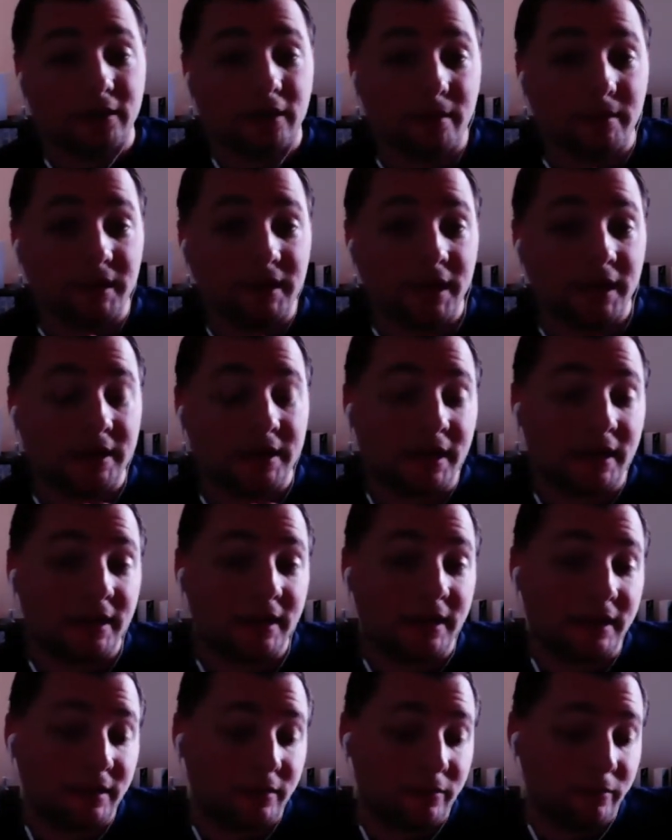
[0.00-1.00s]
I mean,
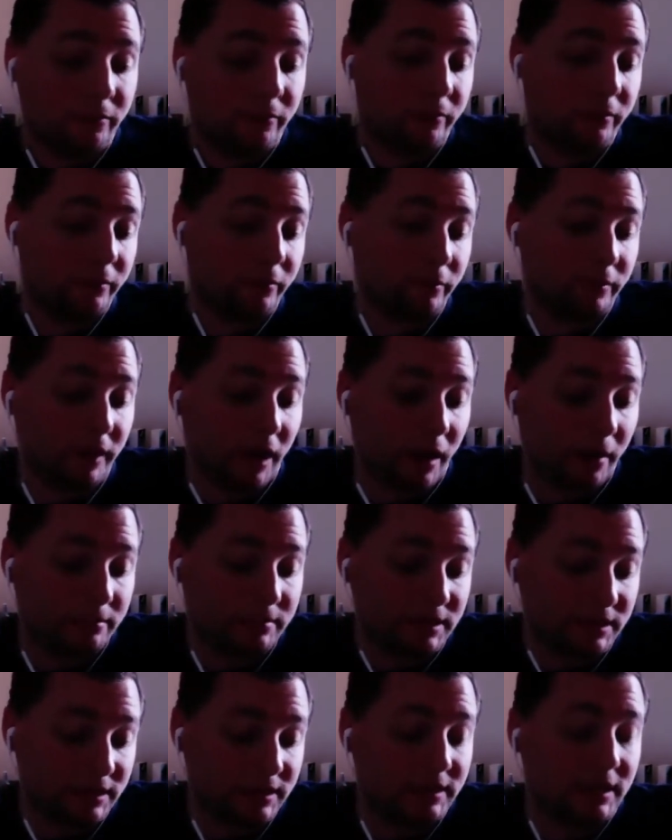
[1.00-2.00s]
I'm
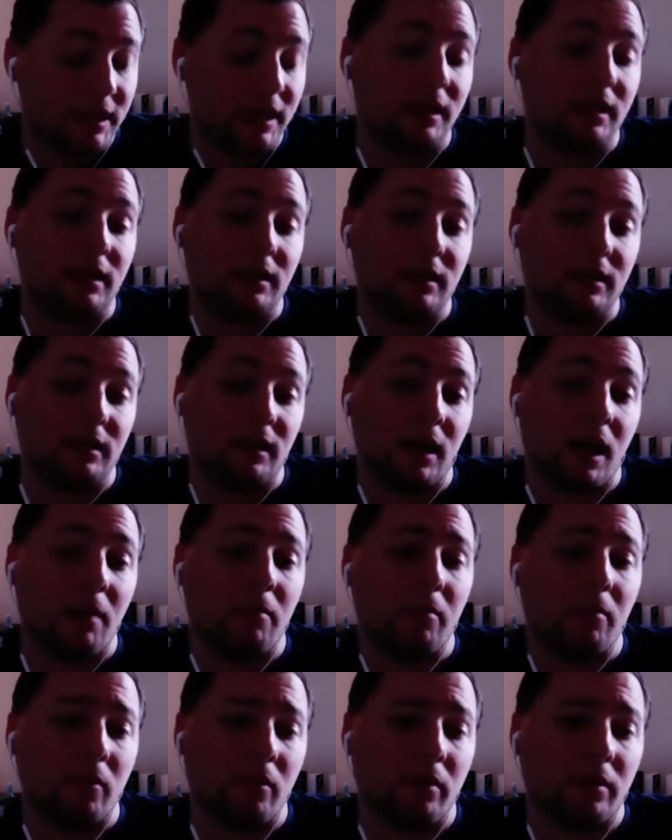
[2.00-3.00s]
seeing that a lot
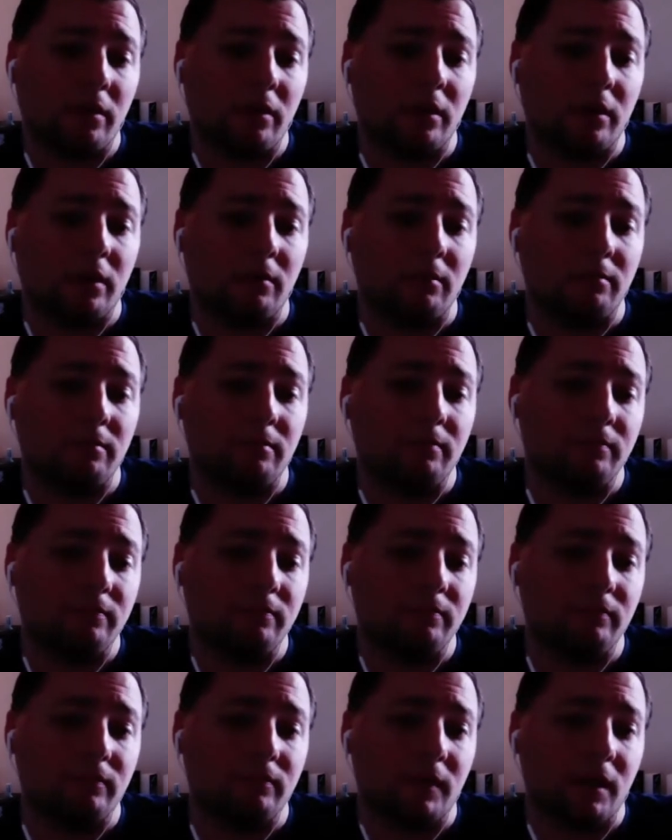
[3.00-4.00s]
more
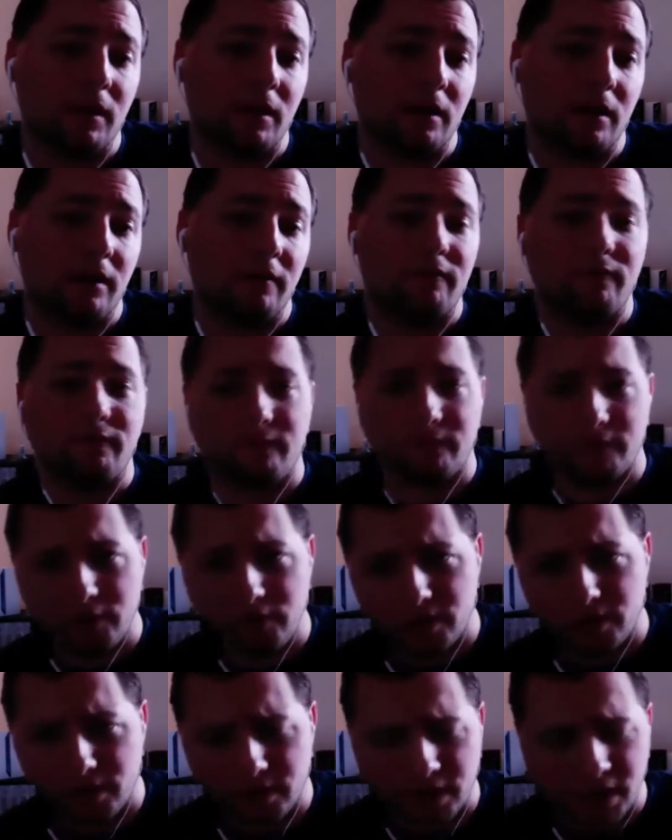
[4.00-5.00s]
if
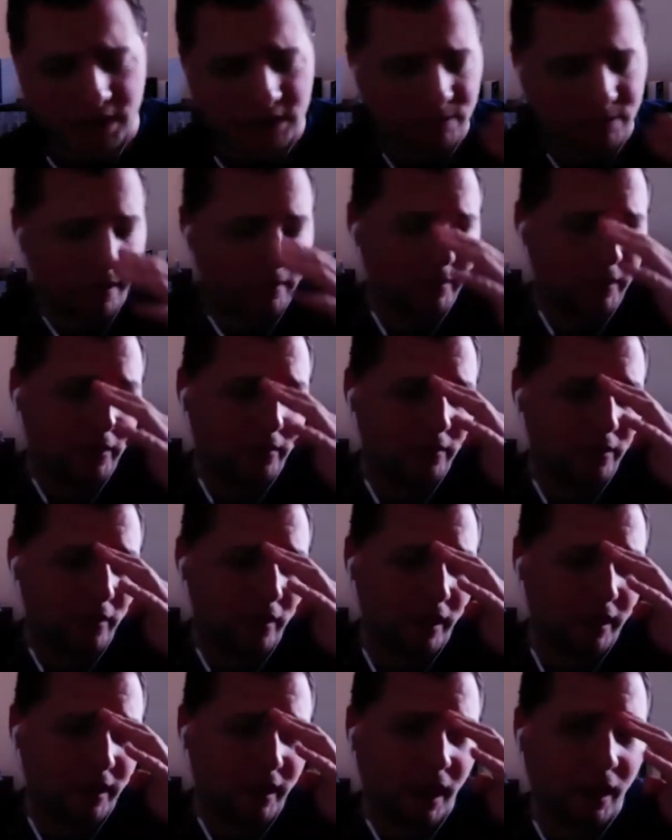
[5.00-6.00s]
you guys probably don't
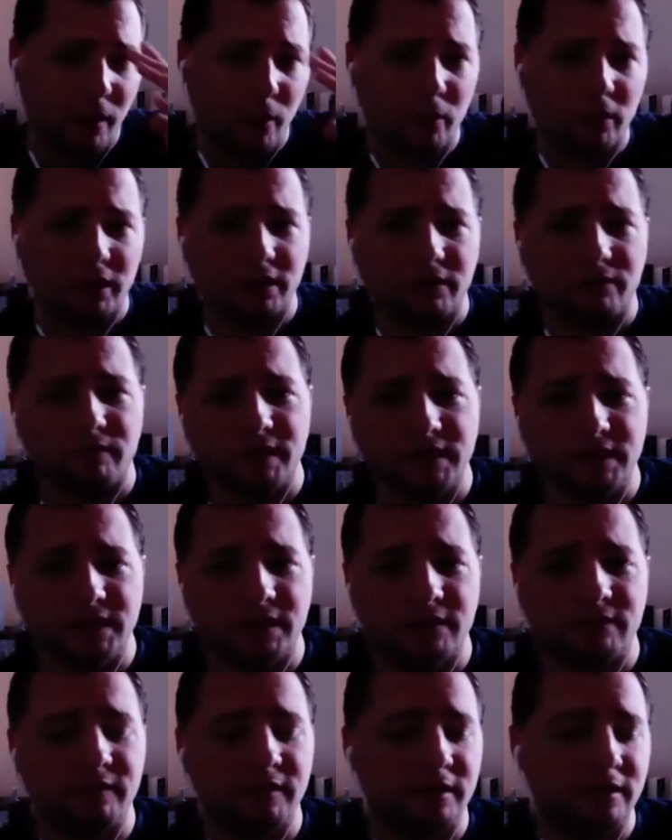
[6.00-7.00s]
know, I work in the
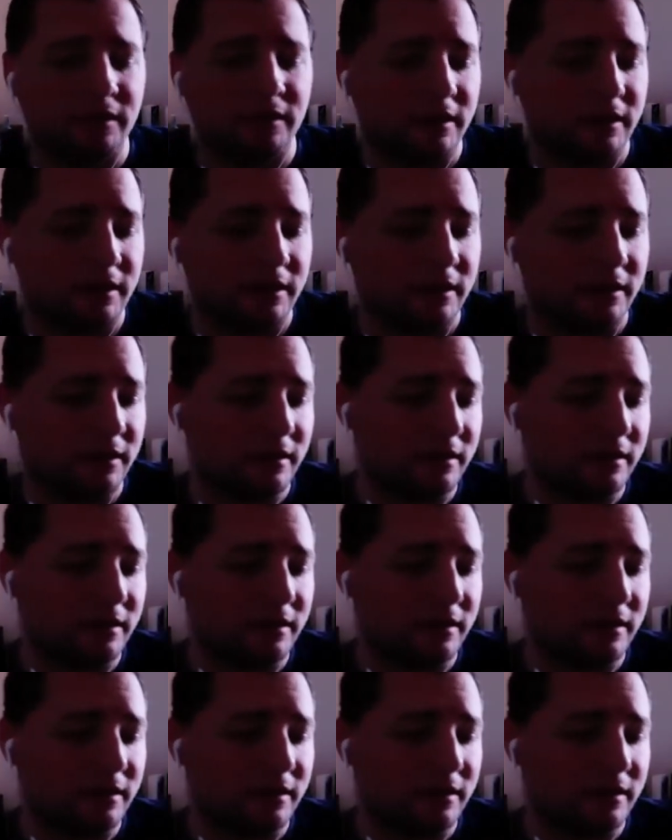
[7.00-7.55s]
retail field and